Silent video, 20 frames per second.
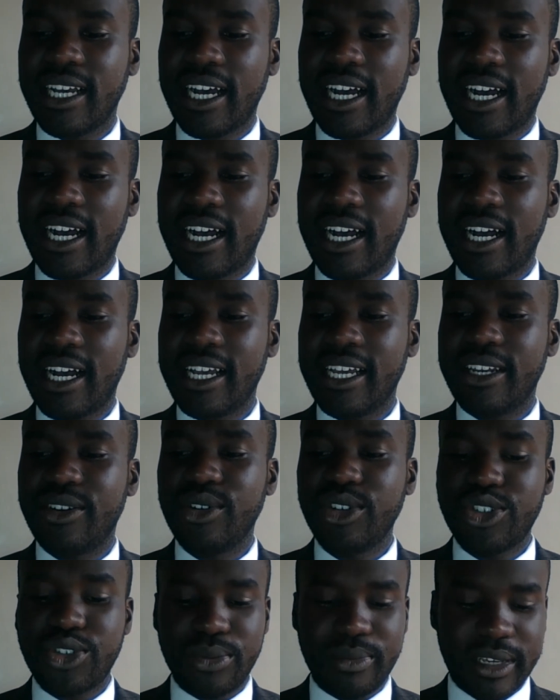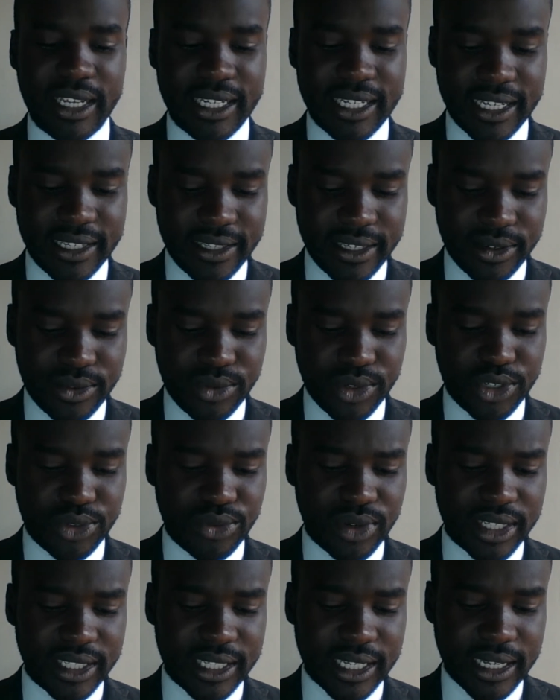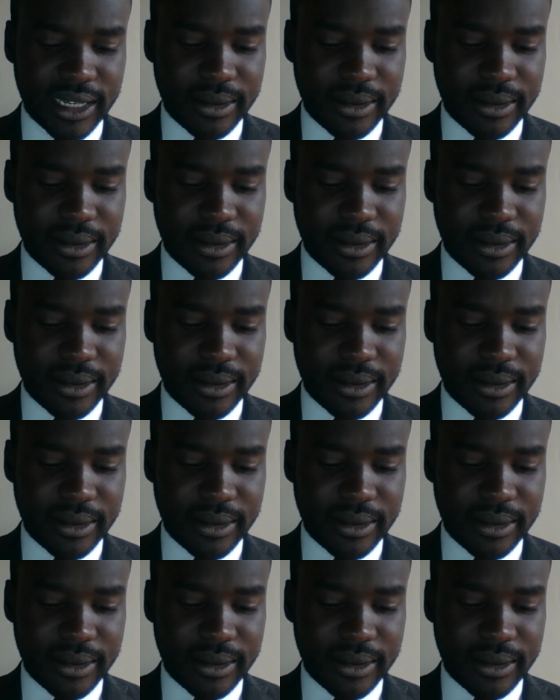a document, I think, which was